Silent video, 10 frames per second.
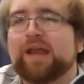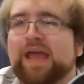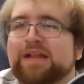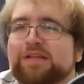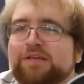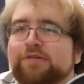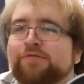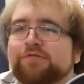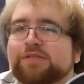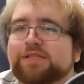Ed
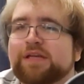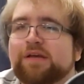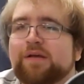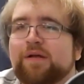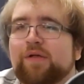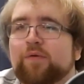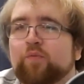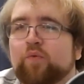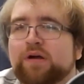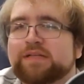used
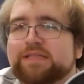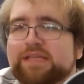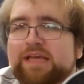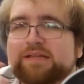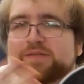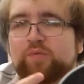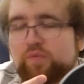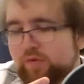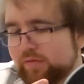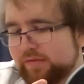was his,
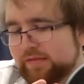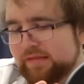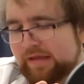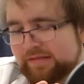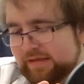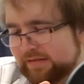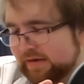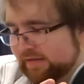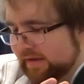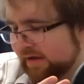
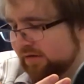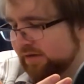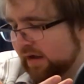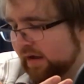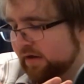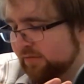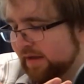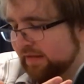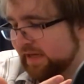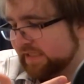they called it
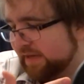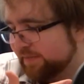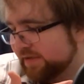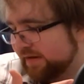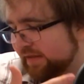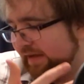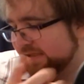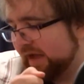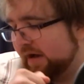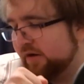automail last episode, I think,
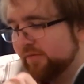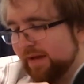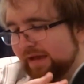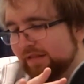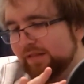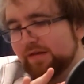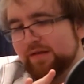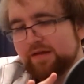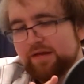his automail